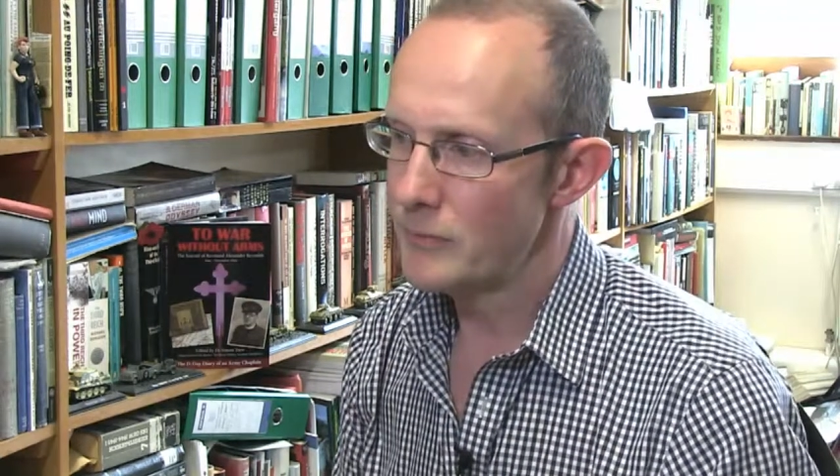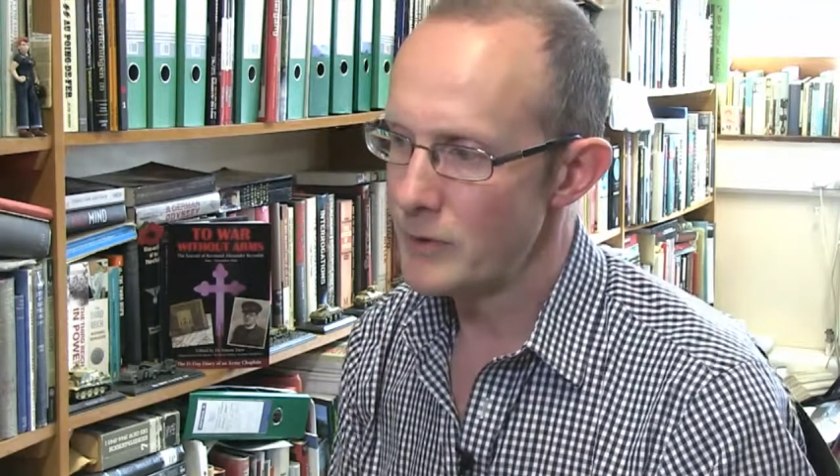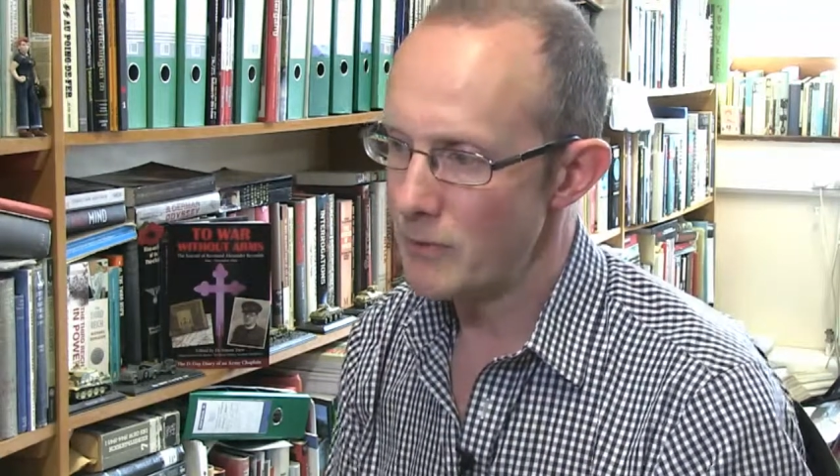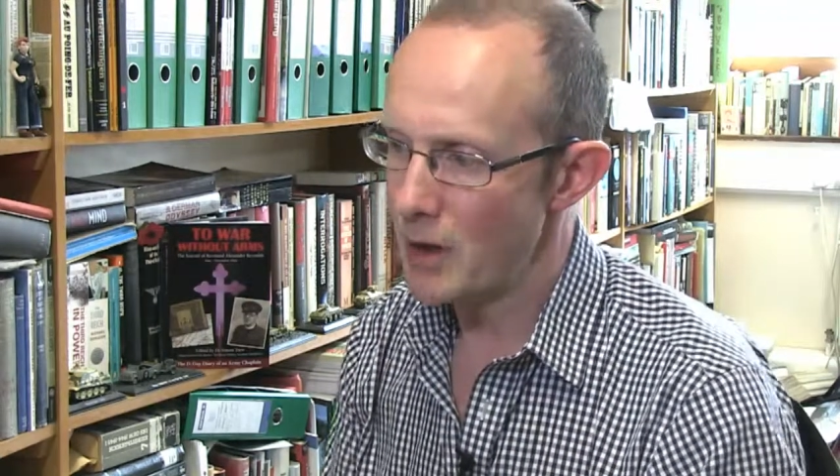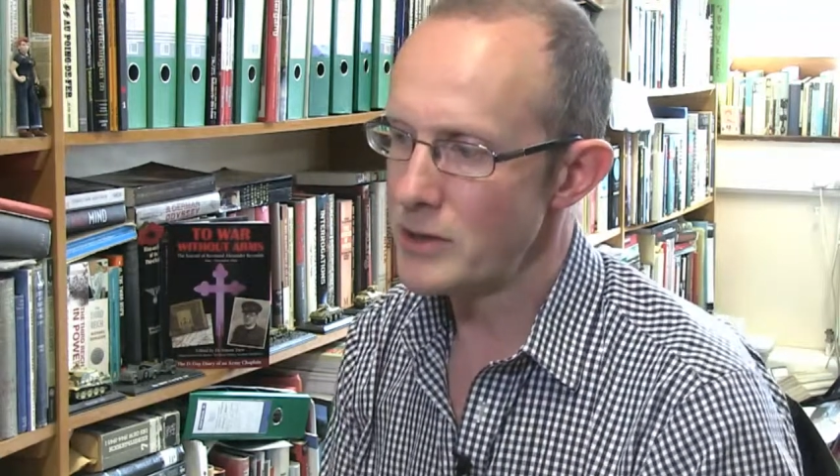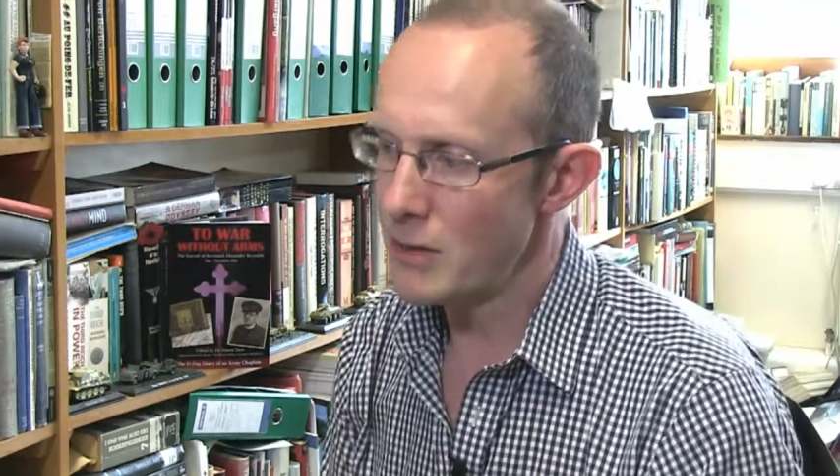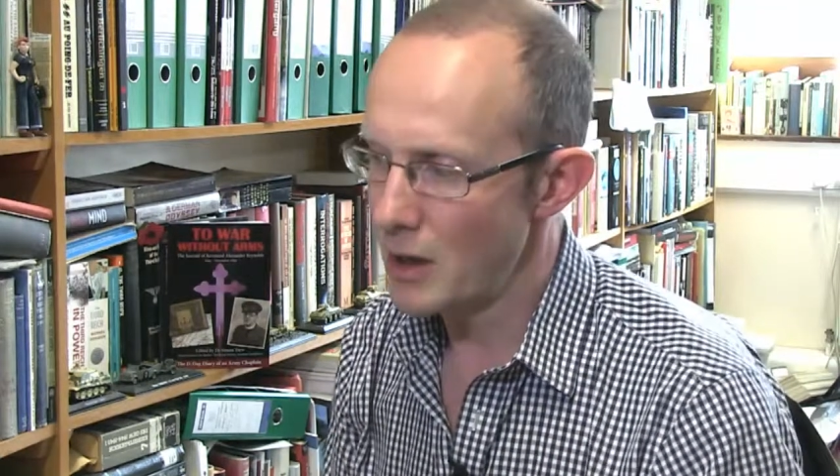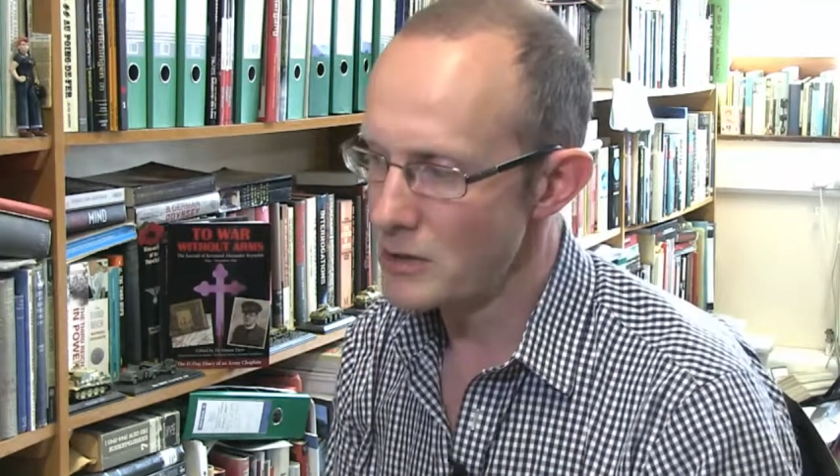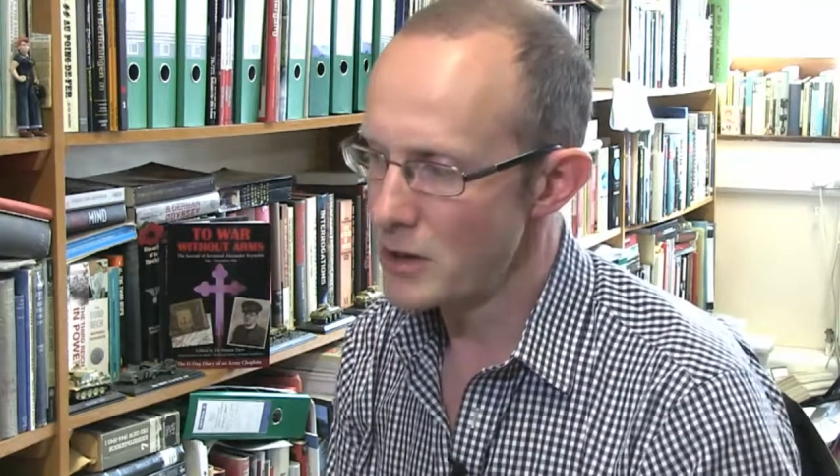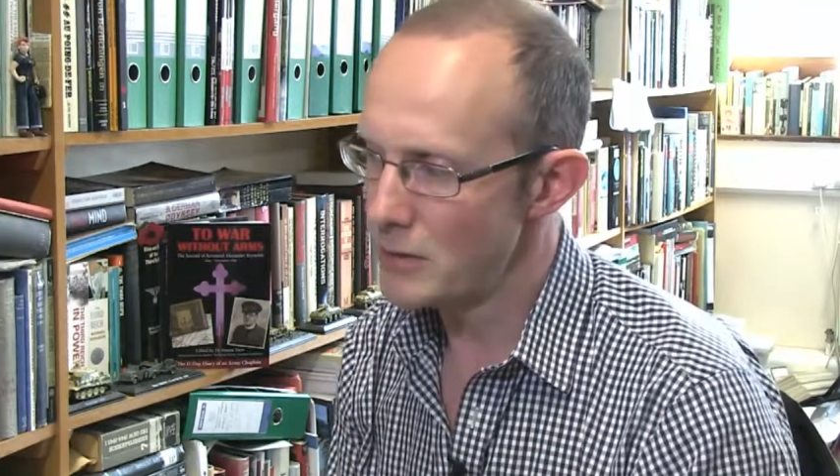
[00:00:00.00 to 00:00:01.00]
the writer,
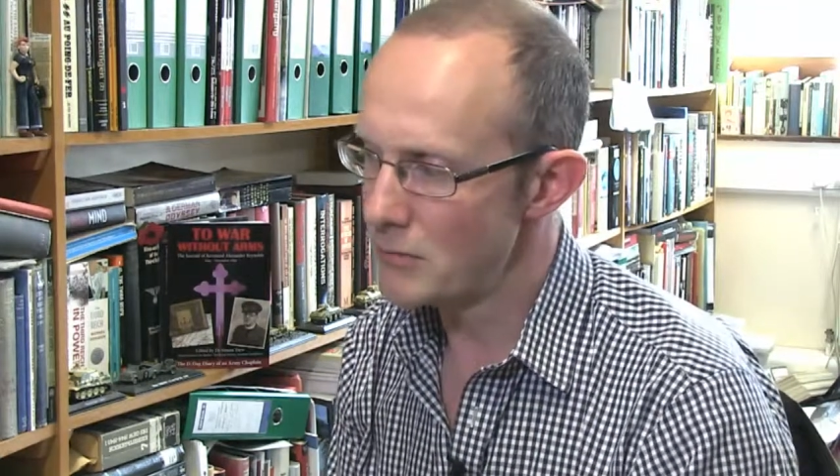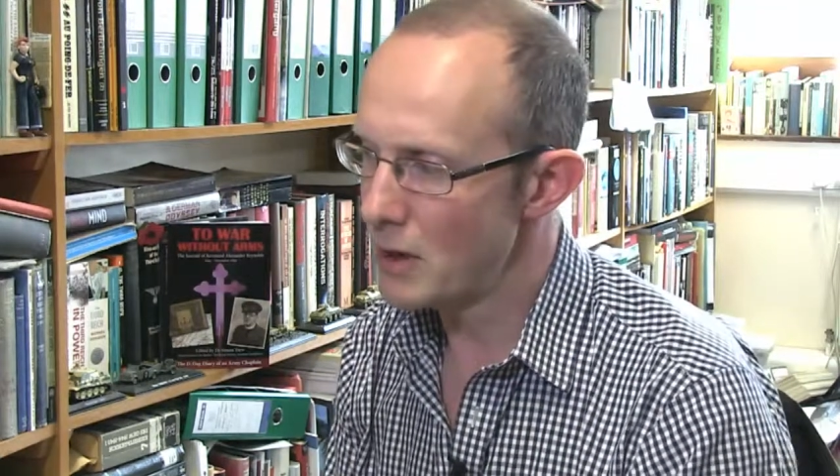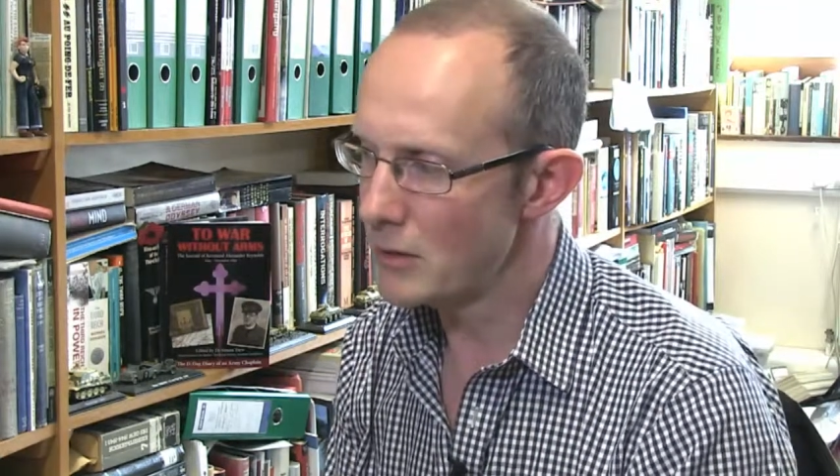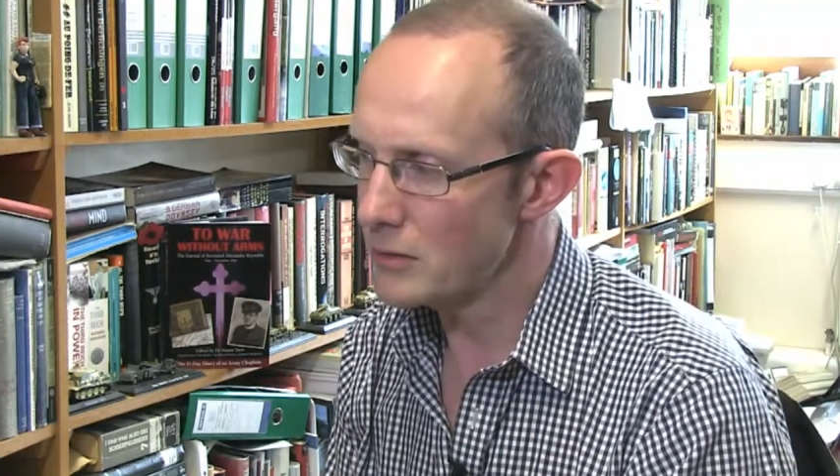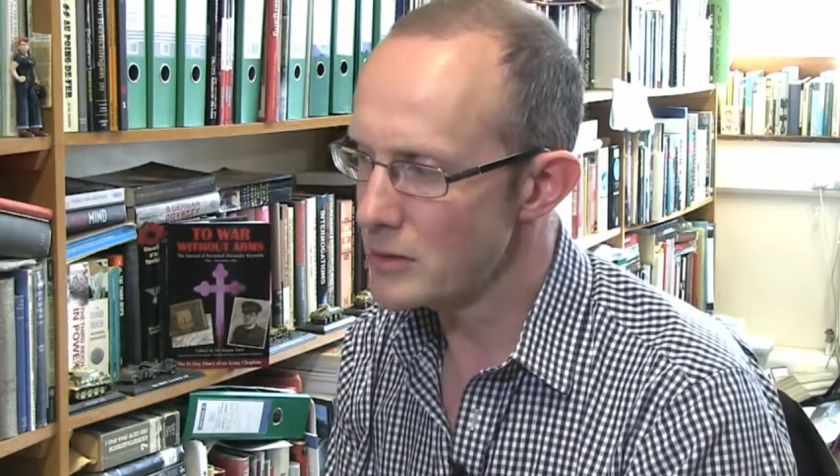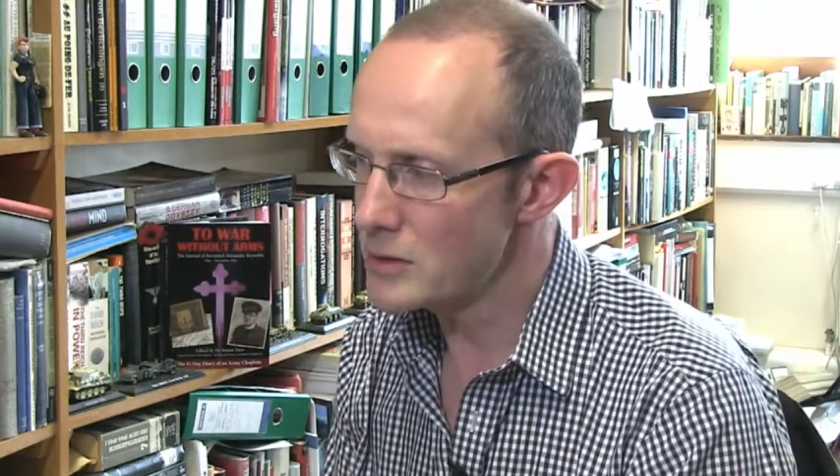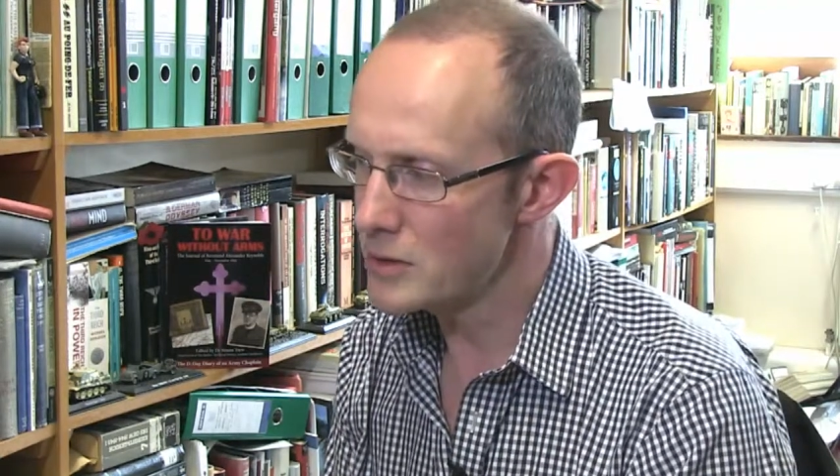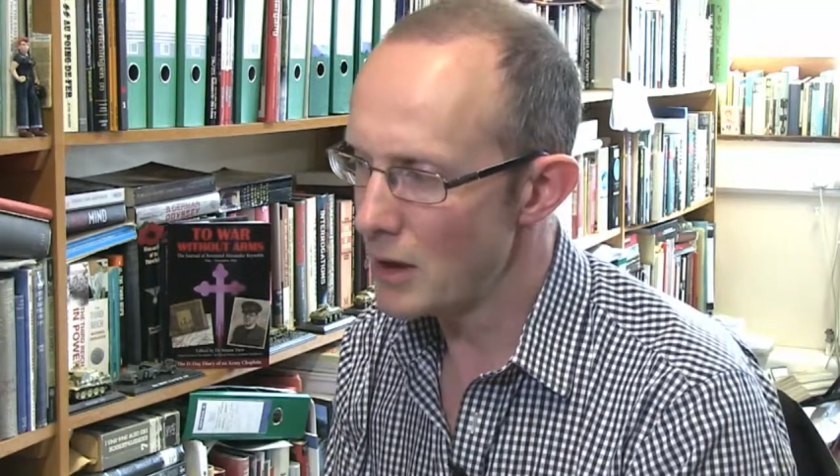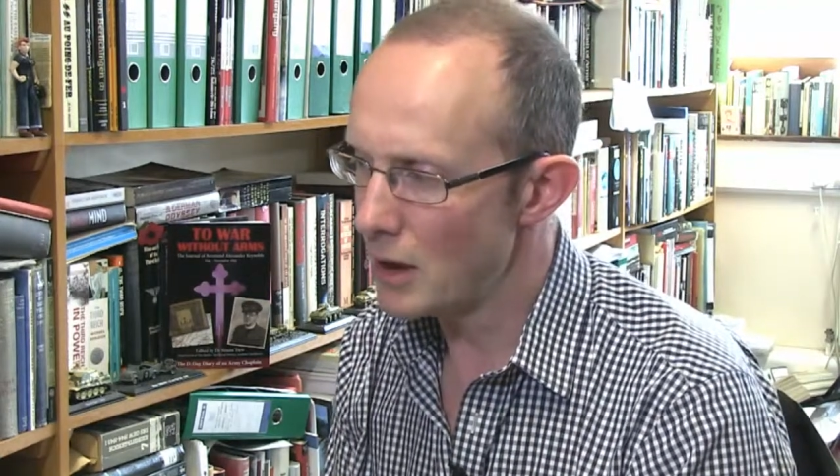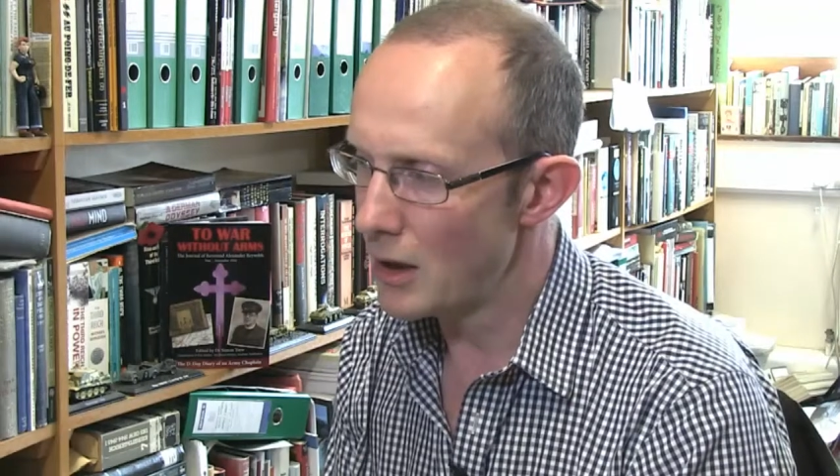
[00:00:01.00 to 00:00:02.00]
Alexander Reynolds,
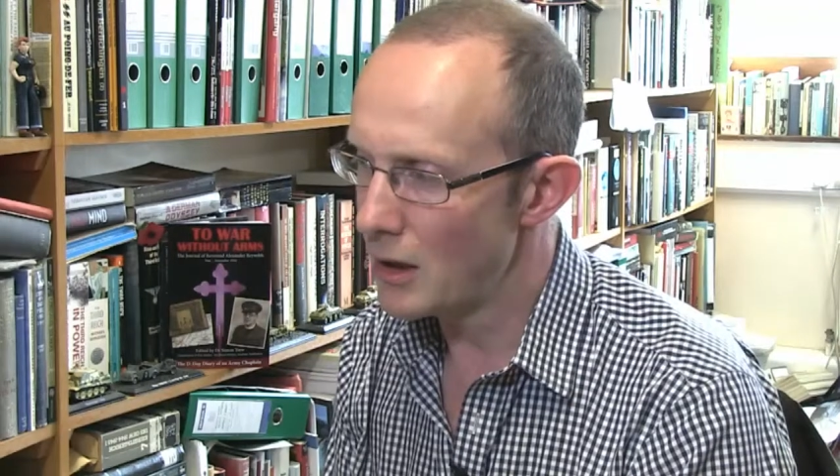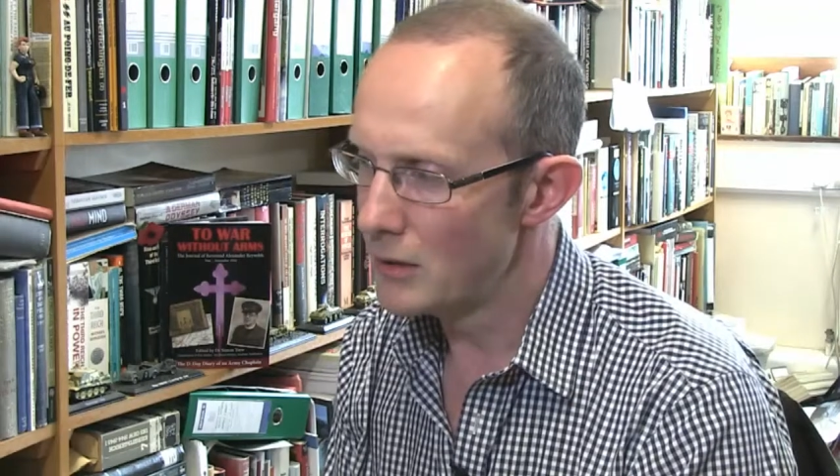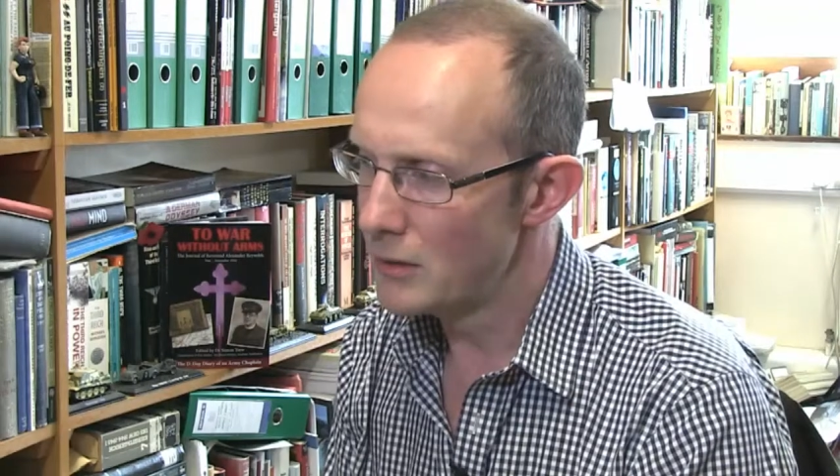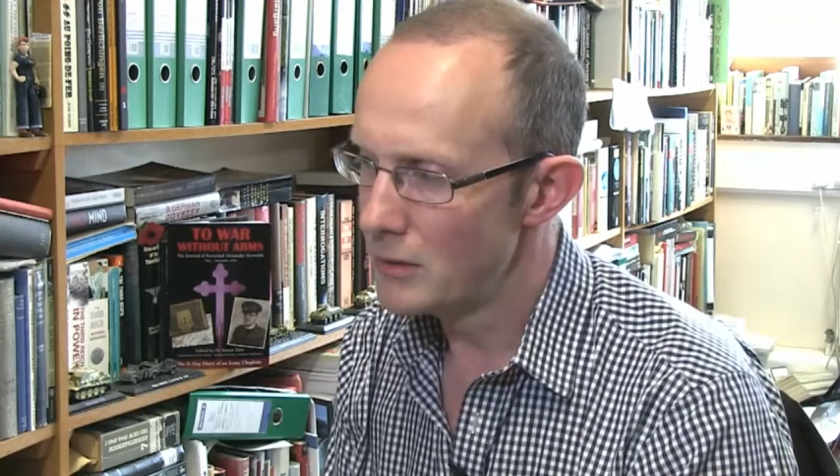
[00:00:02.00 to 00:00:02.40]
I